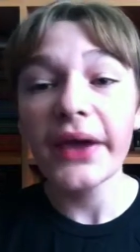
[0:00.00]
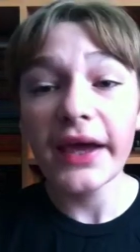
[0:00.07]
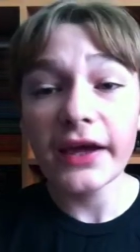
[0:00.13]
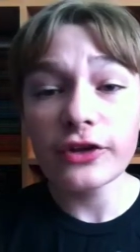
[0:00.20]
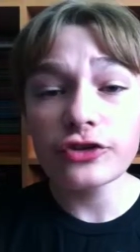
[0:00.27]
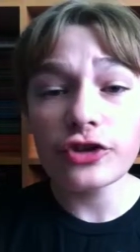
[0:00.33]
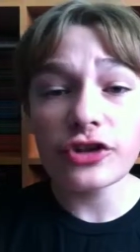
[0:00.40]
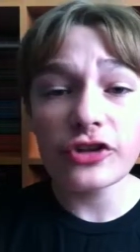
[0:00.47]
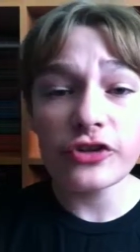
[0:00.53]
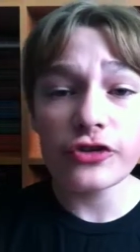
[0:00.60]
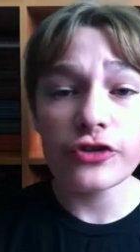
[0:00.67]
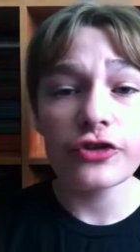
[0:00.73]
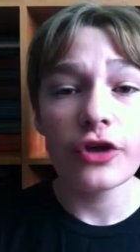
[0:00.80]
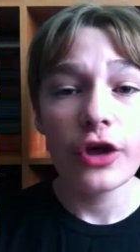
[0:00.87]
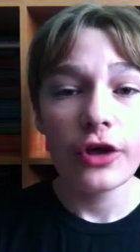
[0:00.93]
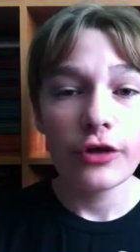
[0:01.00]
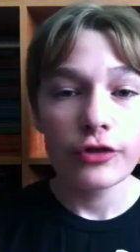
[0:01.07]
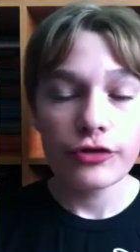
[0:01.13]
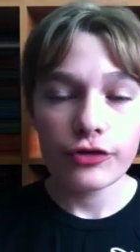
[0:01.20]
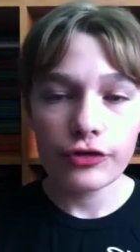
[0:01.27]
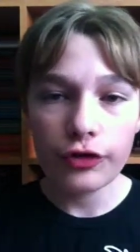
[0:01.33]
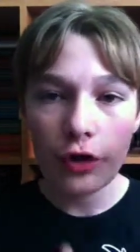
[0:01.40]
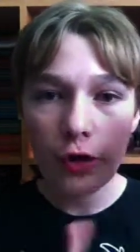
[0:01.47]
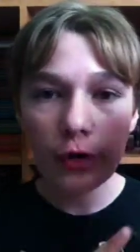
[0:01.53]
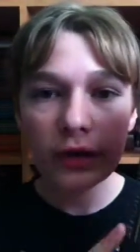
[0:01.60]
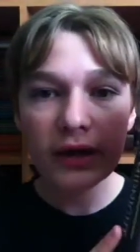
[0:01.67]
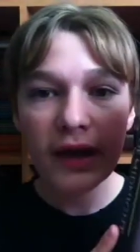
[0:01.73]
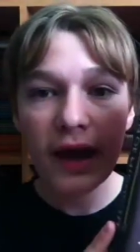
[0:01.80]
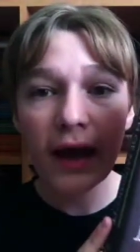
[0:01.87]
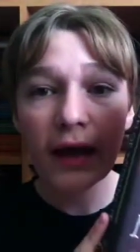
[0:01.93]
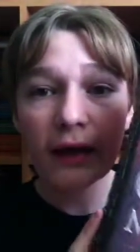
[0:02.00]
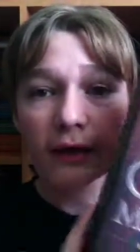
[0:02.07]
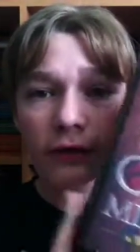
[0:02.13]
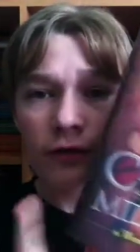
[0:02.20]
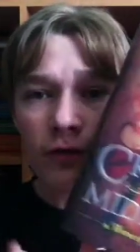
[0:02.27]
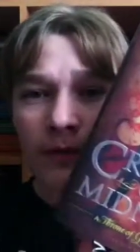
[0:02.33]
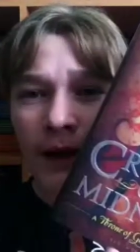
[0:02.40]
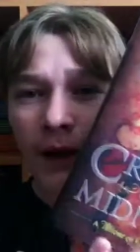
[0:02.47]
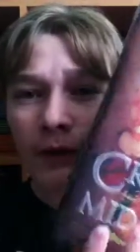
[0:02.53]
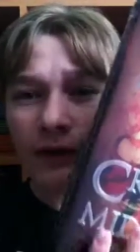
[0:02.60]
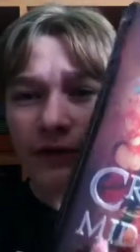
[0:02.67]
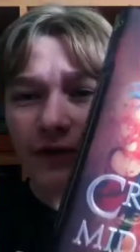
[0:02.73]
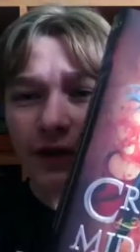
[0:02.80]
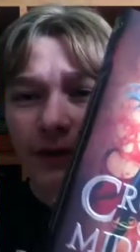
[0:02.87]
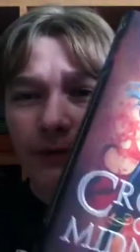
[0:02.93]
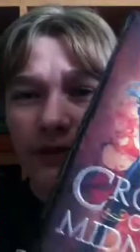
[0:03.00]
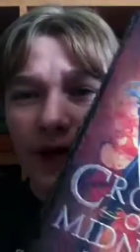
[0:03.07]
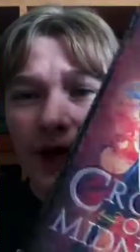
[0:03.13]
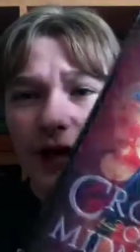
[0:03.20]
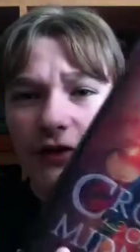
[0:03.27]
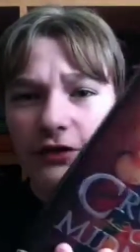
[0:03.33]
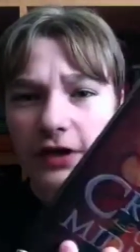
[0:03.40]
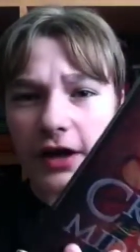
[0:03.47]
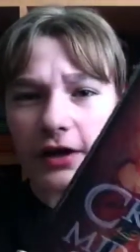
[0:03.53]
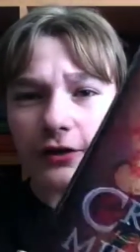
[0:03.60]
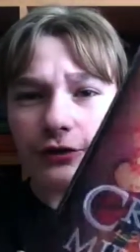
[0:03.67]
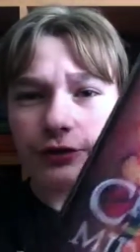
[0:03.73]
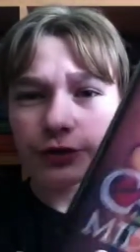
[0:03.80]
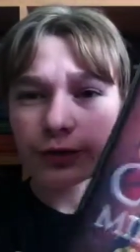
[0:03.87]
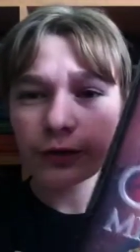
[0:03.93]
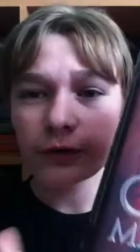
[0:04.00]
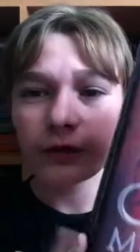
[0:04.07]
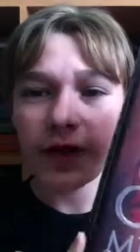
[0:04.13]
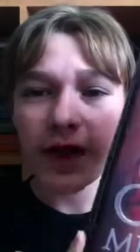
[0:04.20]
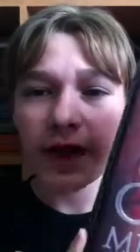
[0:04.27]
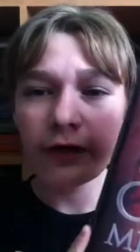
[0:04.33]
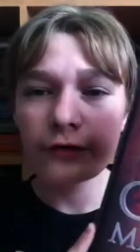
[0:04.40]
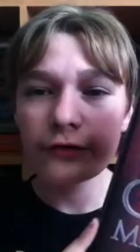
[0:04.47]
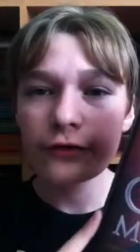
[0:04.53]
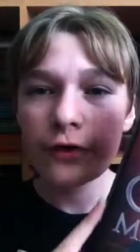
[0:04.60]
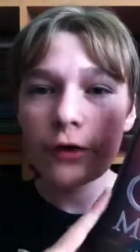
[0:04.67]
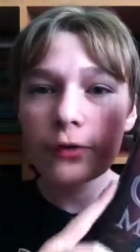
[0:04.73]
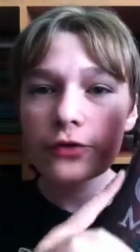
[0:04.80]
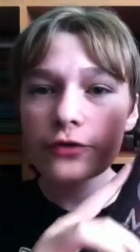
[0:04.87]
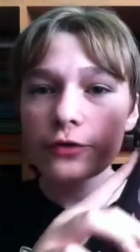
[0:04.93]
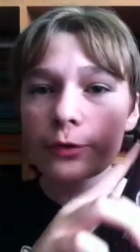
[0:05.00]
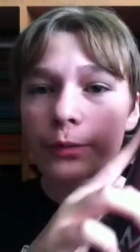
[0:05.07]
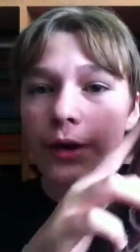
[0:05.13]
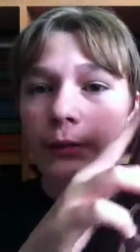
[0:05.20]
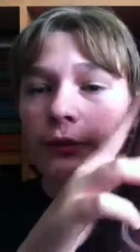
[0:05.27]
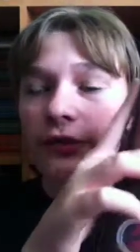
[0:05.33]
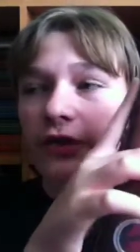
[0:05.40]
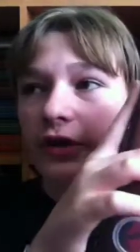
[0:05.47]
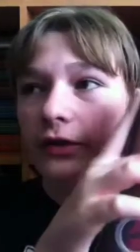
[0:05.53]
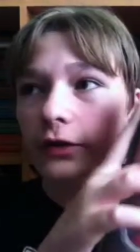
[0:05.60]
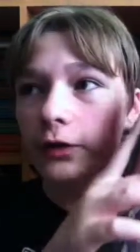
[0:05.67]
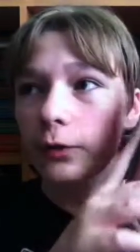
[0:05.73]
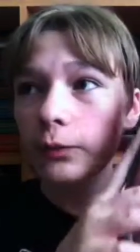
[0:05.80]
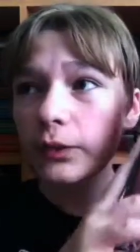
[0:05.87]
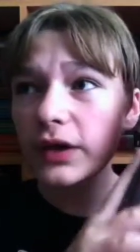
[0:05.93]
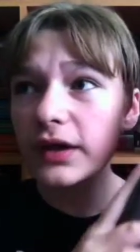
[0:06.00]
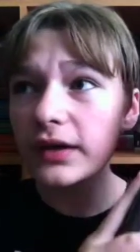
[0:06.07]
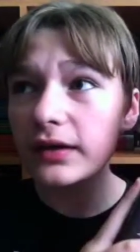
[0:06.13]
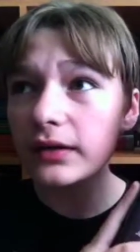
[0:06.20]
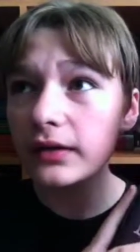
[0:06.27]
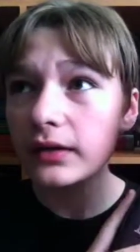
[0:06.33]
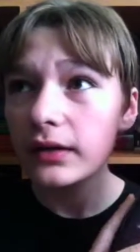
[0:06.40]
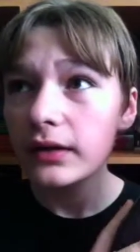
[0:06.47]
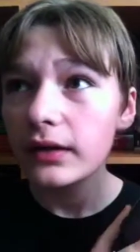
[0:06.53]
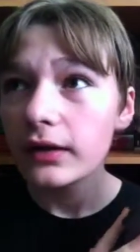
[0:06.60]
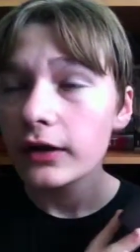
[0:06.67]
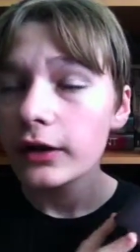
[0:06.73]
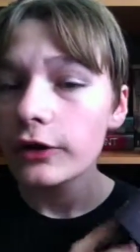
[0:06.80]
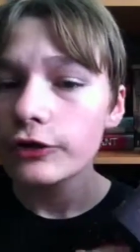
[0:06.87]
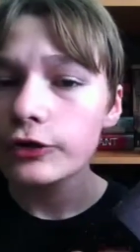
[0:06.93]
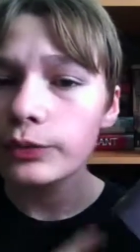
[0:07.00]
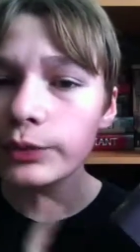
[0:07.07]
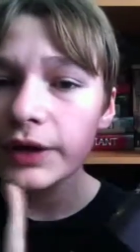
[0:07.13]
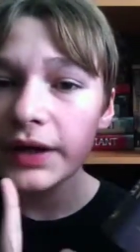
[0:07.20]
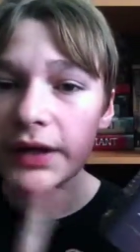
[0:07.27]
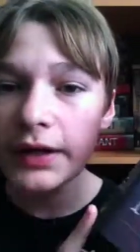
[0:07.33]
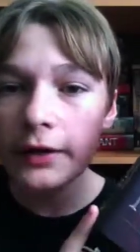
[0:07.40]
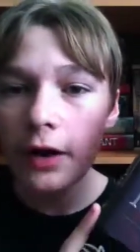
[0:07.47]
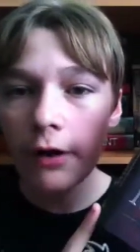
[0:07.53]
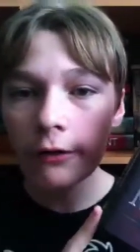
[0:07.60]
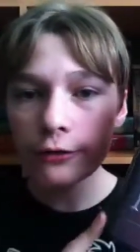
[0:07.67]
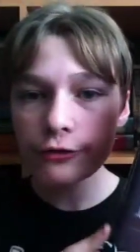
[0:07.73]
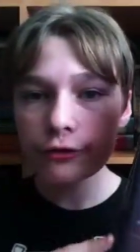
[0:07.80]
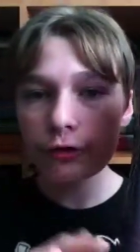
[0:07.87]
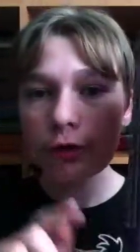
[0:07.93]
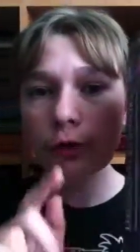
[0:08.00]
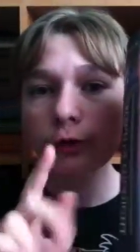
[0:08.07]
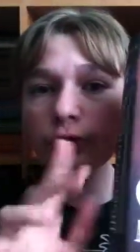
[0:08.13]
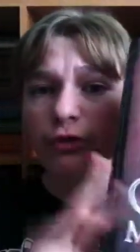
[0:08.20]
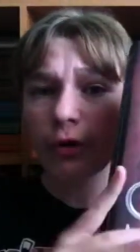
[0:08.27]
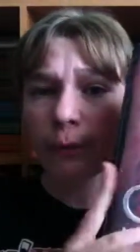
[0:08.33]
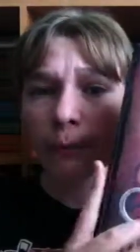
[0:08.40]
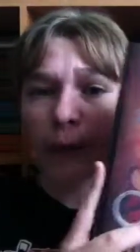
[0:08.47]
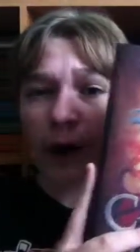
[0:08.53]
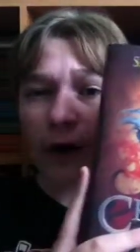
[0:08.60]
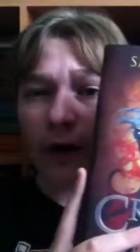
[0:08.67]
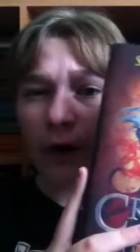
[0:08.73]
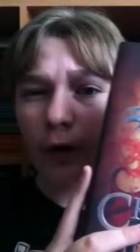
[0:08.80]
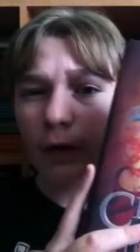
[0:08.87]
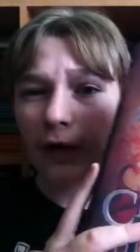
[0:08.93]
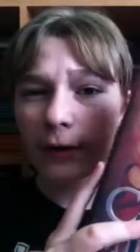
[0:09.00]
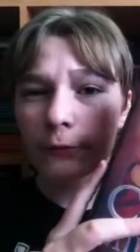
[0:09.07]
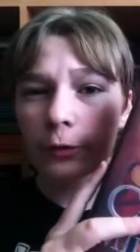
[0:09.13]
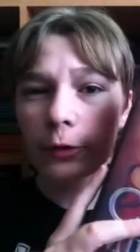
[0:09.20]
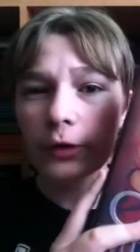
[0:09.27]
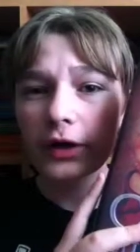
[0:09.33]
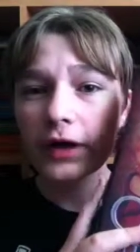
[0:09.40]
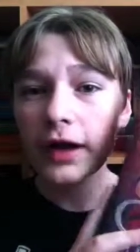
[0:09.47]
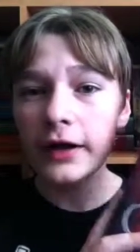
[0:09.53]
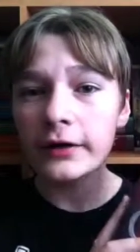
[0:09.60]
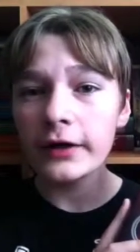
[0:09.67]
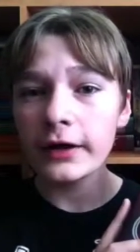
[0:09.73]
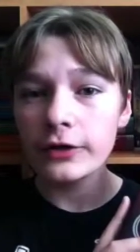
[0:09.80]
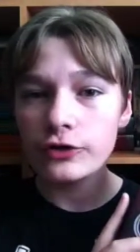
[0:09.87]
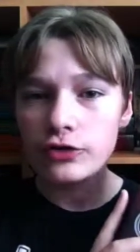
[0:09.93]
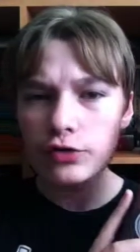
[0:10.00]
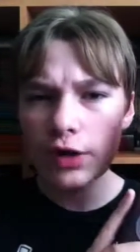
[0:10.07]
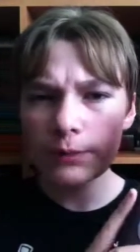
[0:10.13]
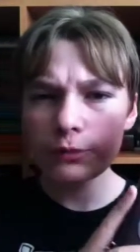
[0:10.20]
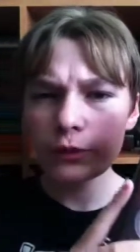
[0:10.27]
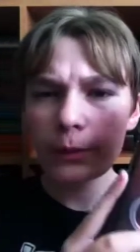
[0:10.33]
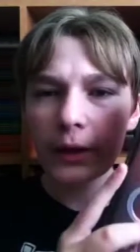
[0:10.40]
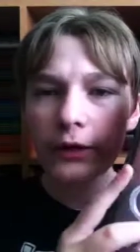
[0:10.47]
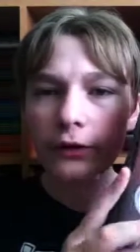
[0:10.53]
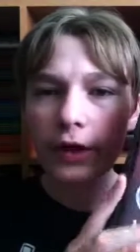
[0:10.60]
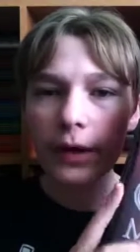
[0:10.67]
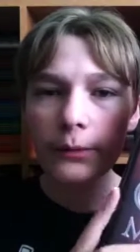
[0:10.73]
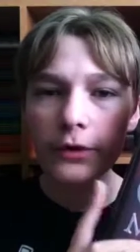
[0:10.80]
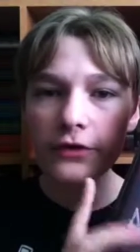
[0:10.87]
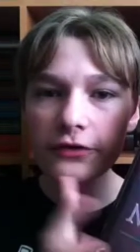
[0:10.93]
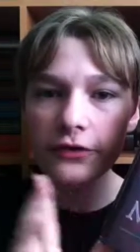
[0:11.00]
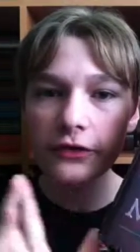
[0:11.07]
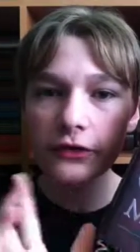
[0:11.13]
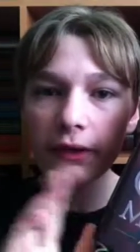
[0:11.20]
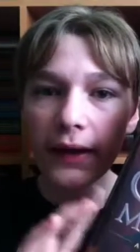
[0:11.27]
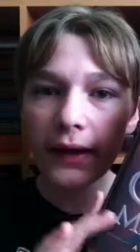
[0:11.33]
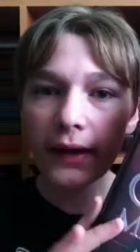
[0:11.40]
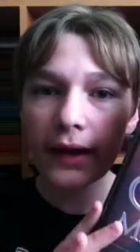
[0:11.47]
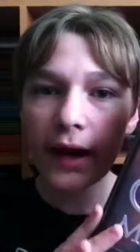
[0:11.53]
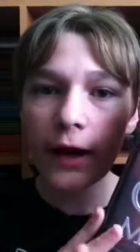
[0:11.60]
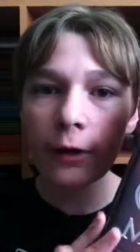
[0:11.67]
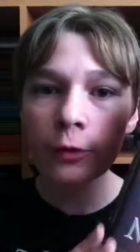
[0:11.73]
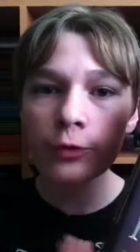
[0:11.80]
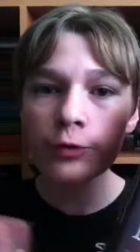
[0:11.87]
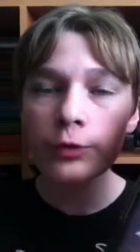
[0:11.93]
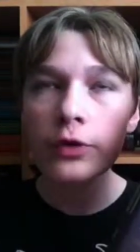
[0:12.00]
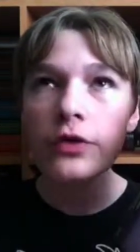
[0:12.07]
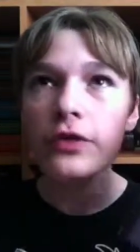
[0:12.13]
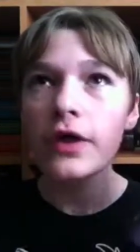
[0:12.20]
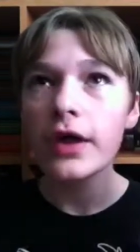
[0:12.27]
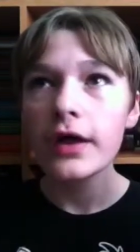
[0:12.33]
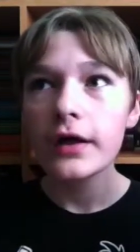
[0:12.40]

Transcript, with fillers: pages. So yeah, it's about the same size as Throne of Glass. So this will probably take like a week to read and also tomorrow I'm going on a trip to my grandma's lake house with